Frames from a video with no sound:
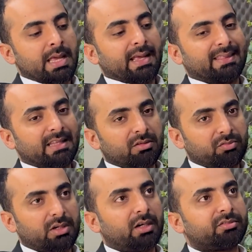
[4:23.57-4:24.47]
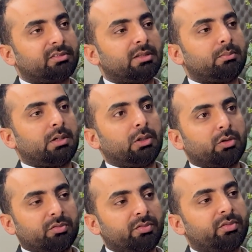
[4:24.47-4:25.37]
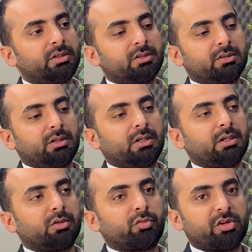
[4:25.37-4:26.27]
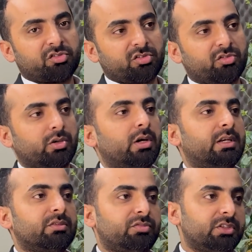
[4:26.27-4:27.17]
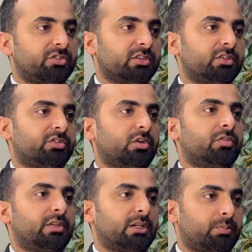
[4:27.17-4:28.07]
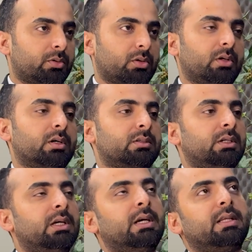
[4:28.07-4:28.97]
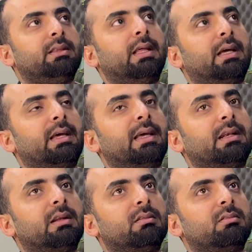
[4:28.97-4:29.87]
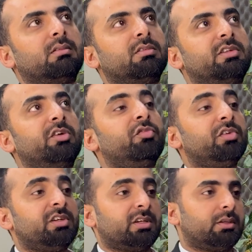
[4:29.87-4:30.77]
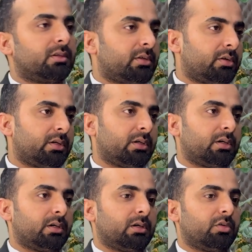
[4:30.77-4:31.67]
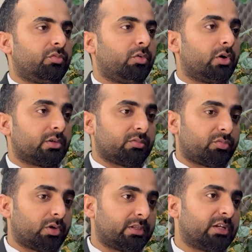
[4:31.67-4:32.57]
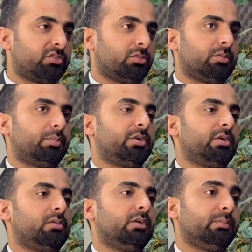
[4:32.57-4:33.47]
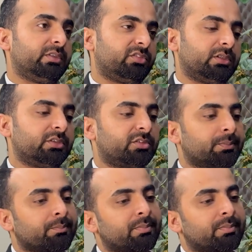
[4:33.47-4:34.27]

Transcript: And then we asked them a lot of different questions regarding features of that product, that and their vision for that particular business.